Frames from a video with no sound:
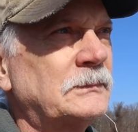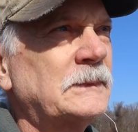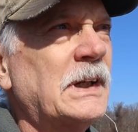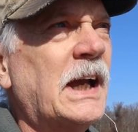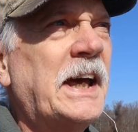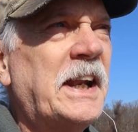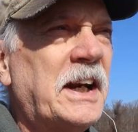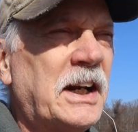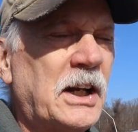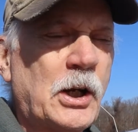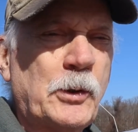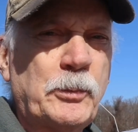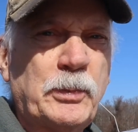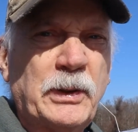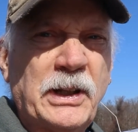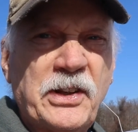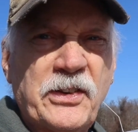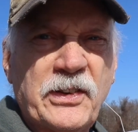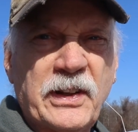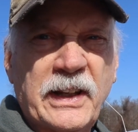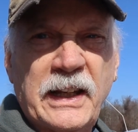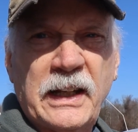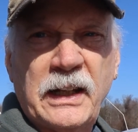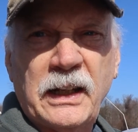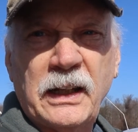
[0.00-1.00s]
And an
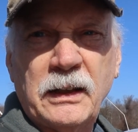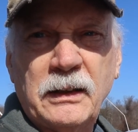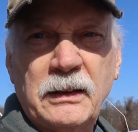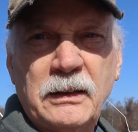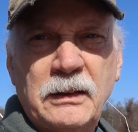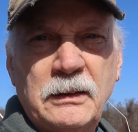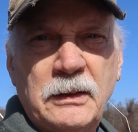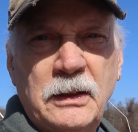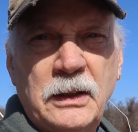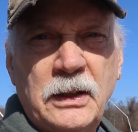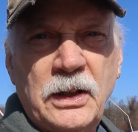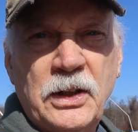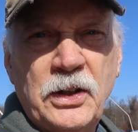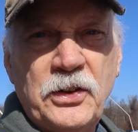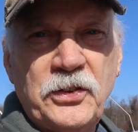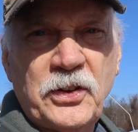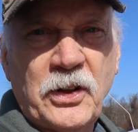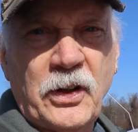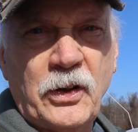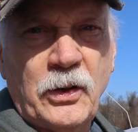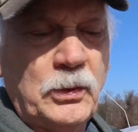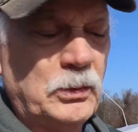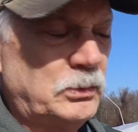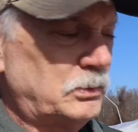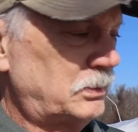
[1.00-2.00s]
airplane's landing.
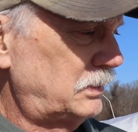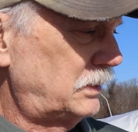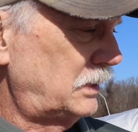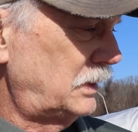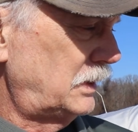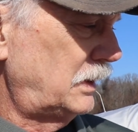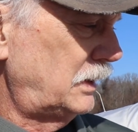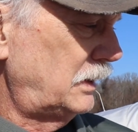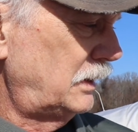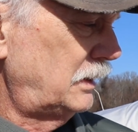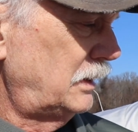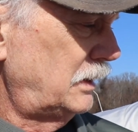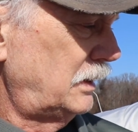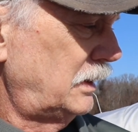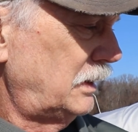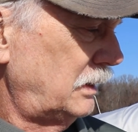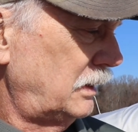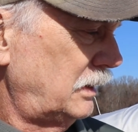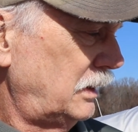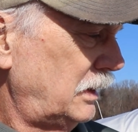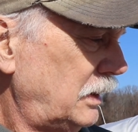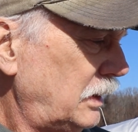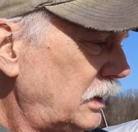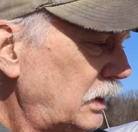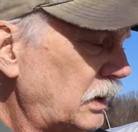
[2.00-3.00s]
So,
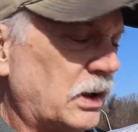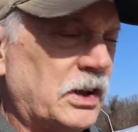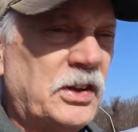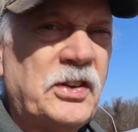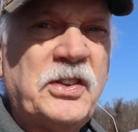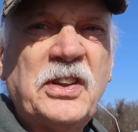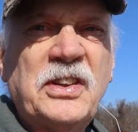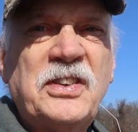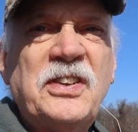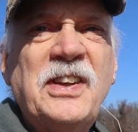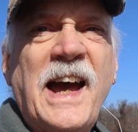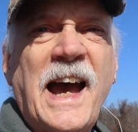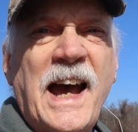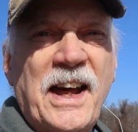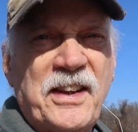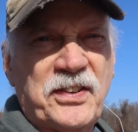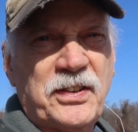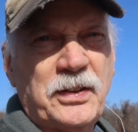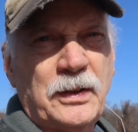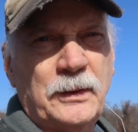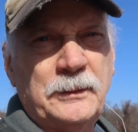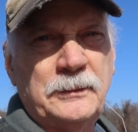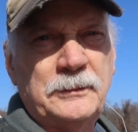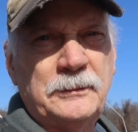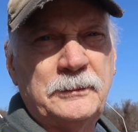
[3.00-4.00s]

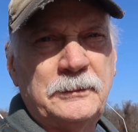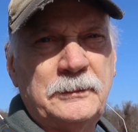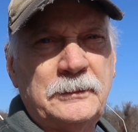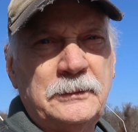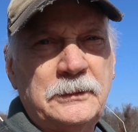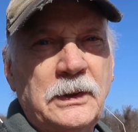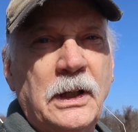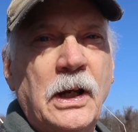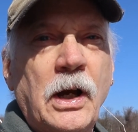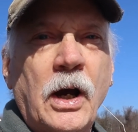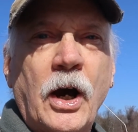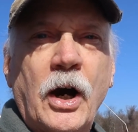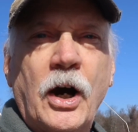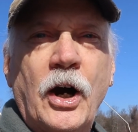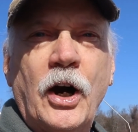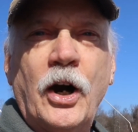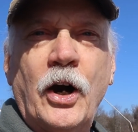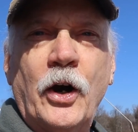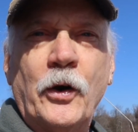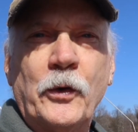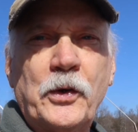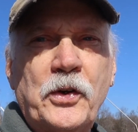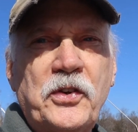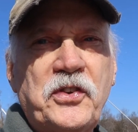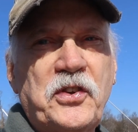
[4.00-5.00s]
success.
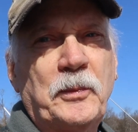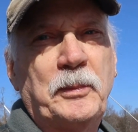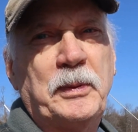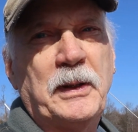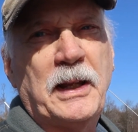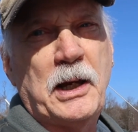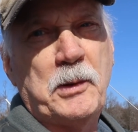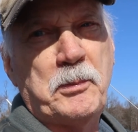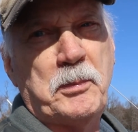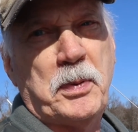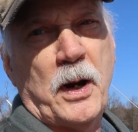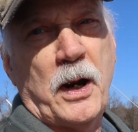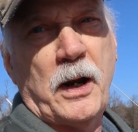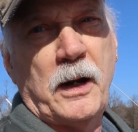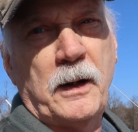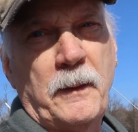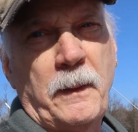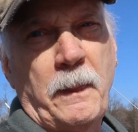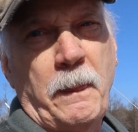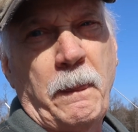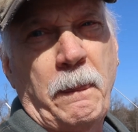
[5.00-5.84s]
Owner-supplied part.